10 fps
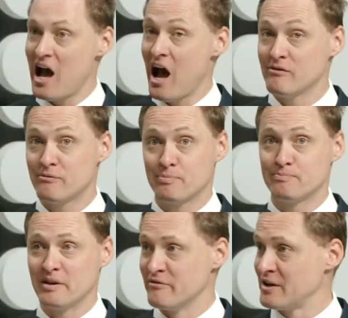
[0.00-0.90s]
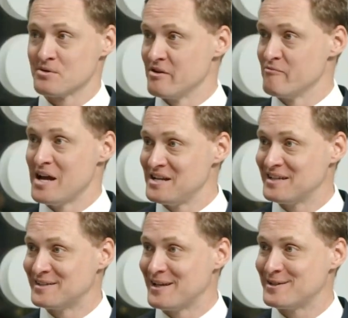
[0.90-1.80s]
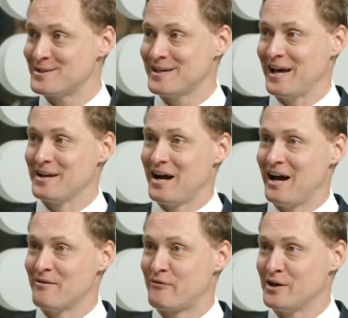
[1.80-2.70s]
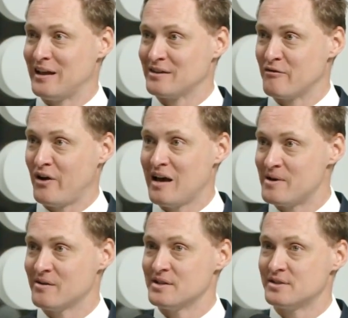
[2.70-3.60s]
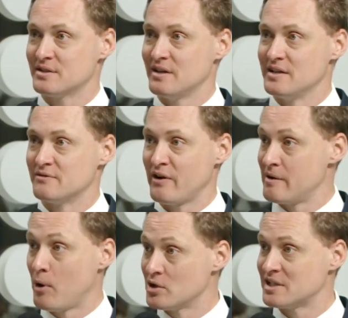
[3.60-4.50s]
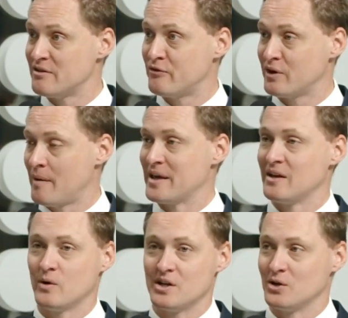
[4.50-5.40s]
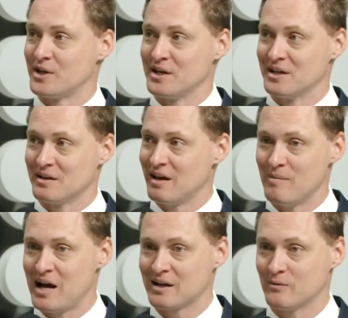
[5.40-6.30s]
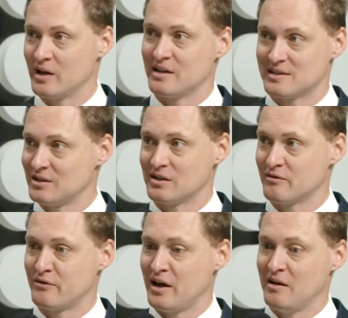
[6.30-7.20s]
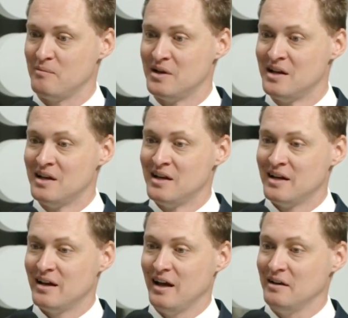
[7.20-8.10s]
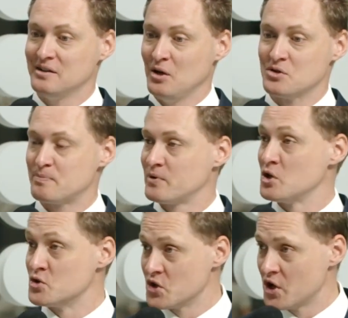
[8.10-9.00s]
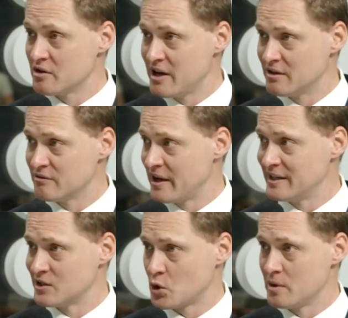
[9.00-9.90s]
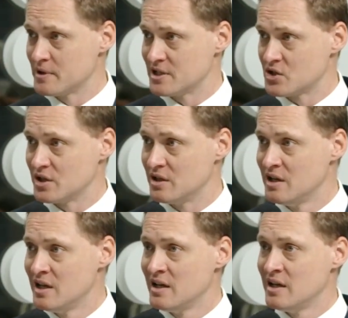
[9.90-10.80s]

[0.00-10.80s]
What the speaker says: I've been a veteran of many consensus, and I feel like the vibe here is very positive. Coming in when you're looking at a market where there's a lot of just concern around the regulatory position,